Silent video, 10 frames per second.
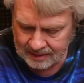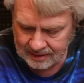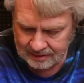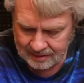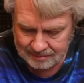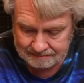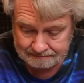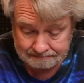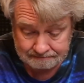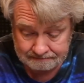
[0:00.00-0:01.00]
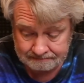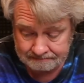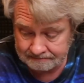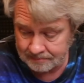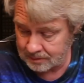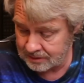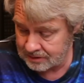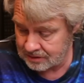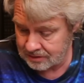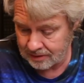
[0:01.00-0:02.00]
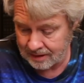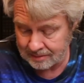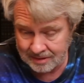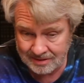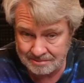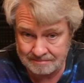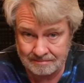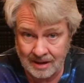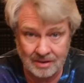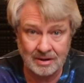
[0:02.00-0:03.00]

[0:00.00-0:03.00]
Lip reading: and I thought, well, this is great because I